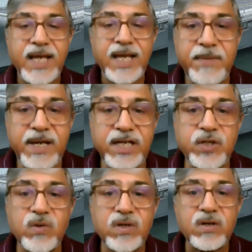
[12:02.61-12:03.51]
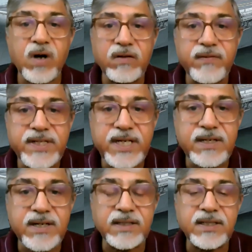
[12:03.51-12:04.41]
He makes you
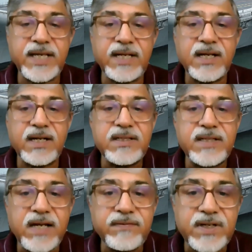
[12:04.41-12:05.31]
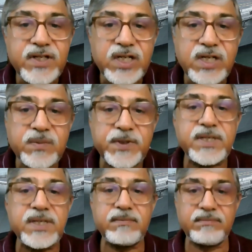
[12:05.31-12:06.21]
convergent rather than a divergent
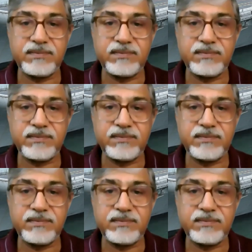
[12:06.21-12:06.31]
person.